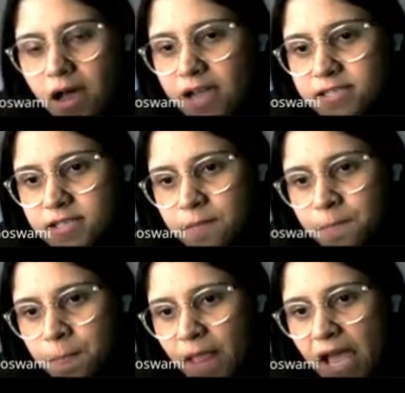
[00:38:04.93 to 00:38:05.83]
ice.
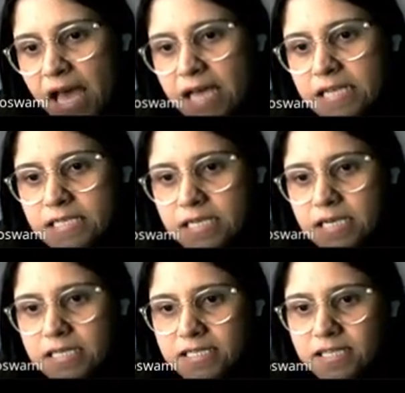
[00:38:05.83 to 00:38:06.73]
And
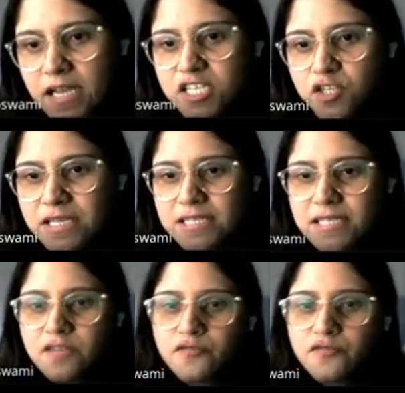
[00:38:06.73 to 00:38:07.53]
the size, you can see,